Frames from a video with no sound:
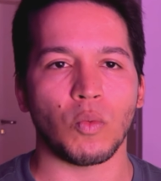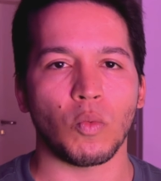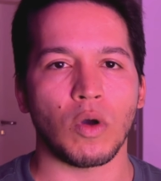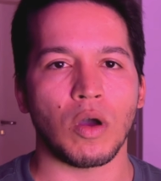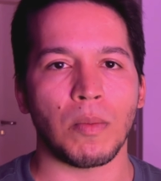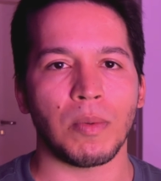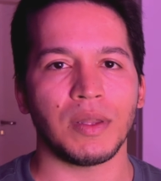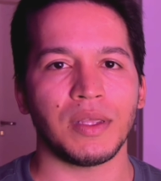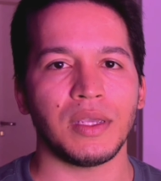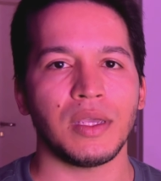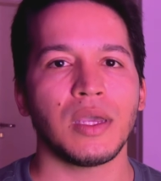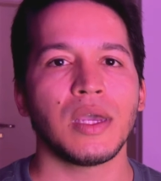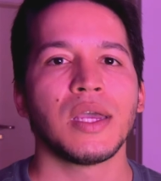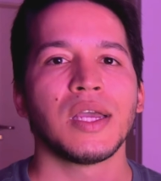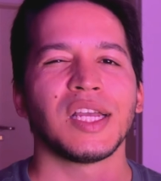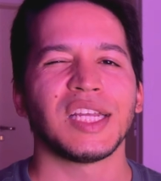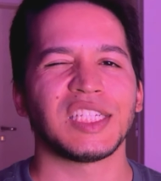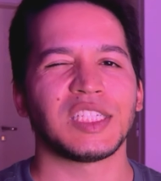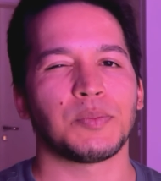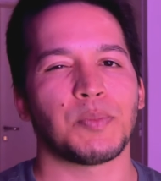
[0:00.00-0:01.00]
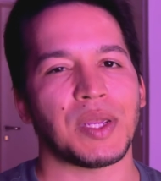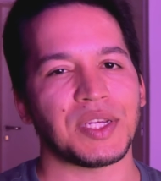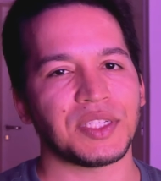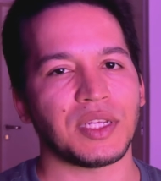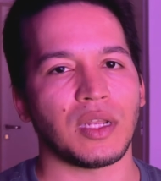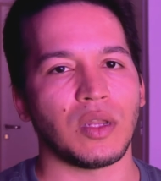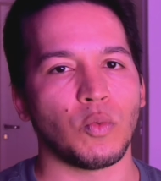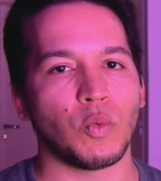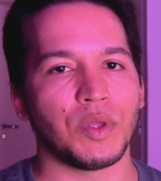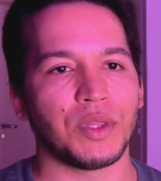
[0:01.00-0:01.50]
wobbly,
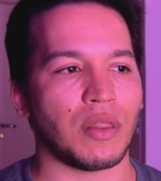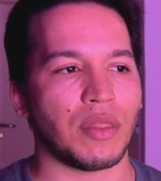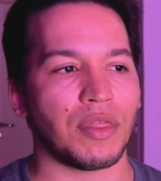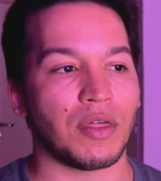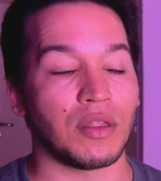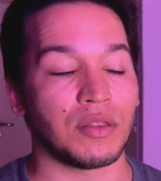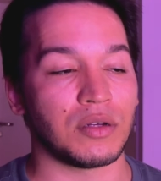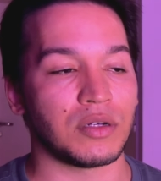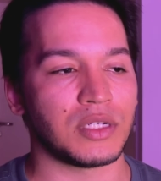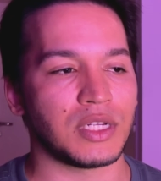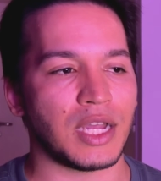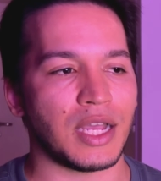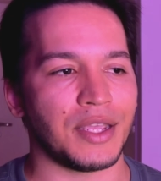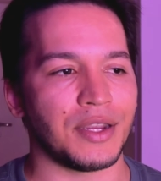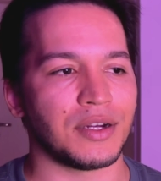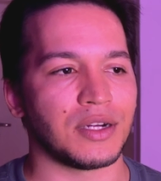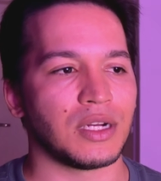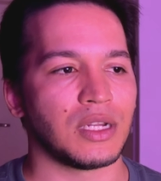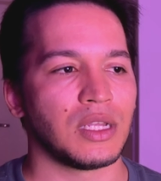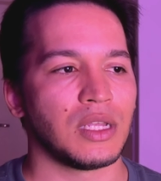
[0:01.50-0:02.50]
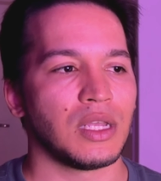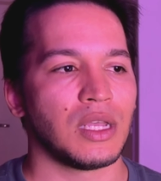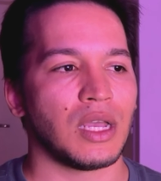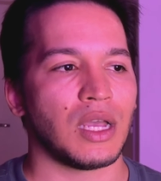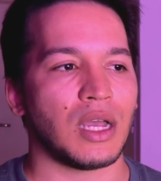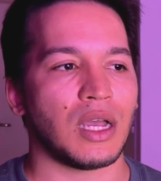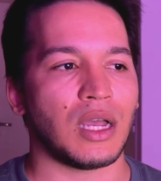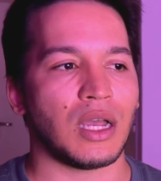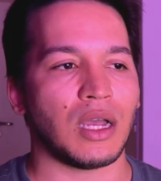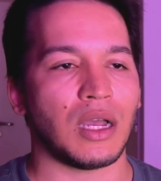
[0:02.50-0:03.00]
especially with Thunder tire.
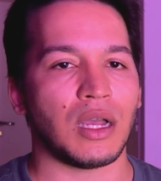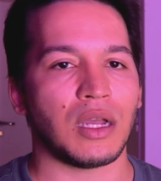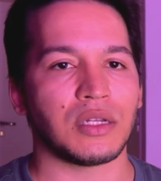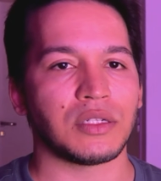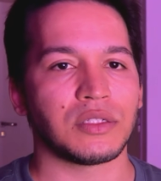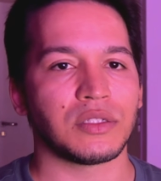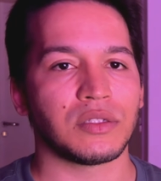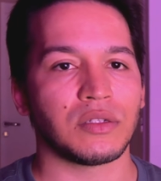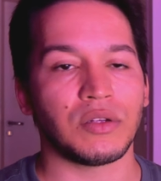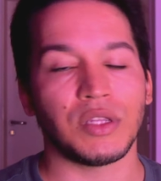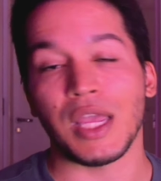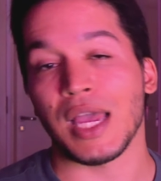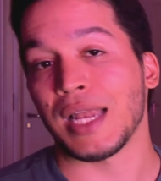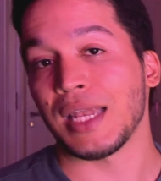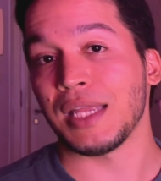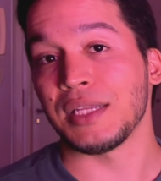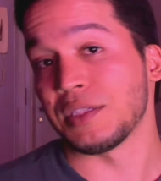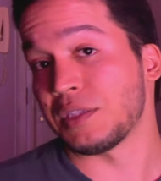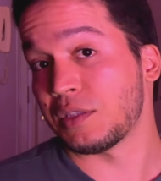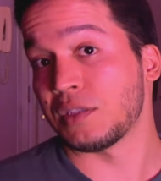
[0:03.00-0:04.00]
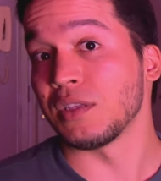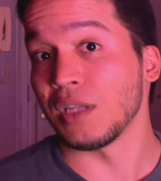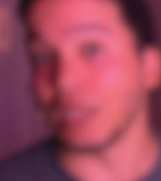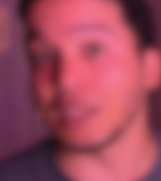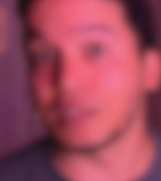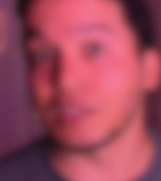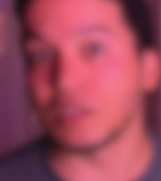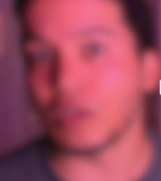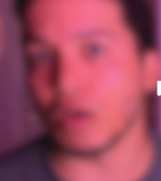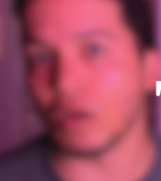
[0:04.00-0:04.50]
So yeah,
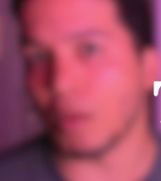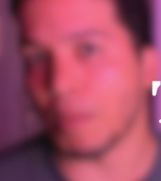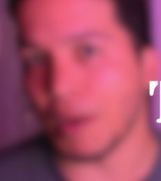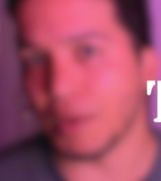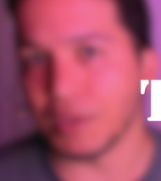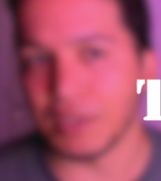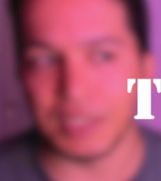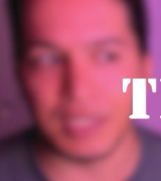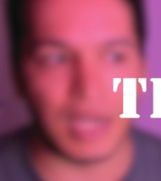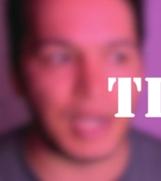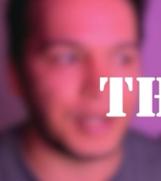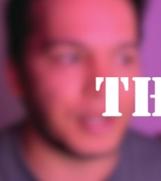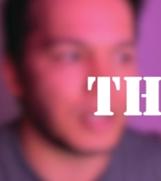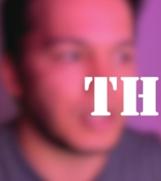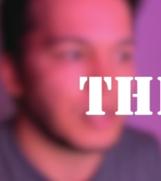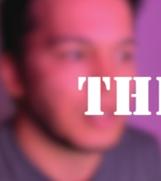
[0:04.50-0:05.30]
let's talk about the tire.